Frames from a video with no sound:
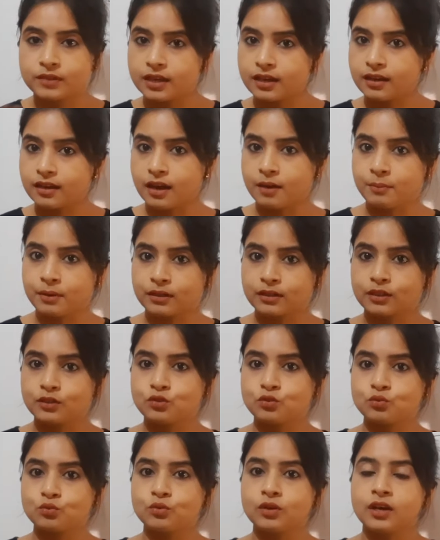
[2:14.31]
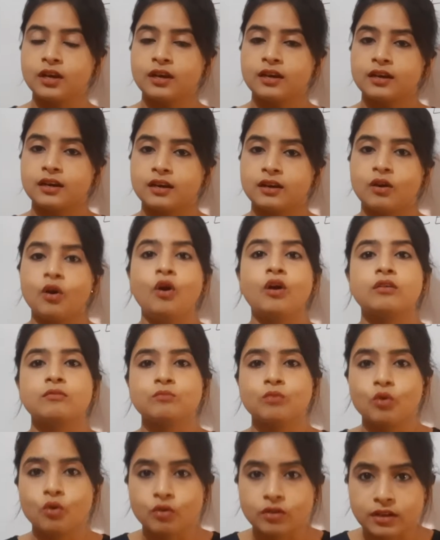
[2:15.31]
uh, among the two uh, or
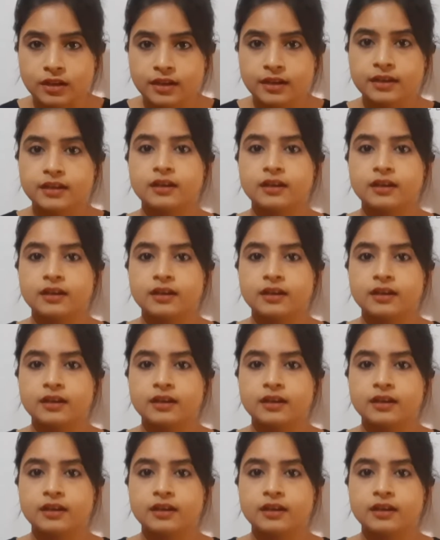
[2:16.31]
more